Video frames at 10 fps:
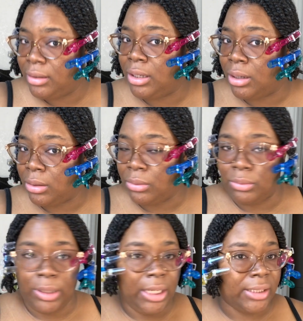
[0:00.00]
you
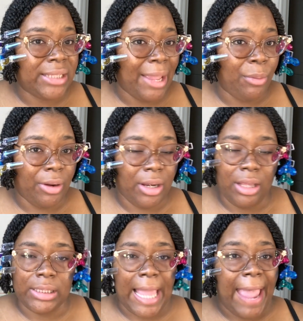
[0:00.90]
know, in a state where it
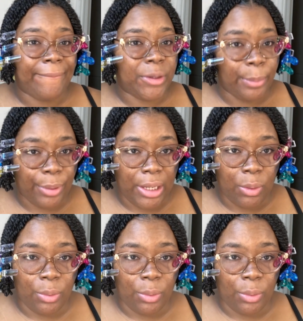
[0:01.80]
doesn't have to break,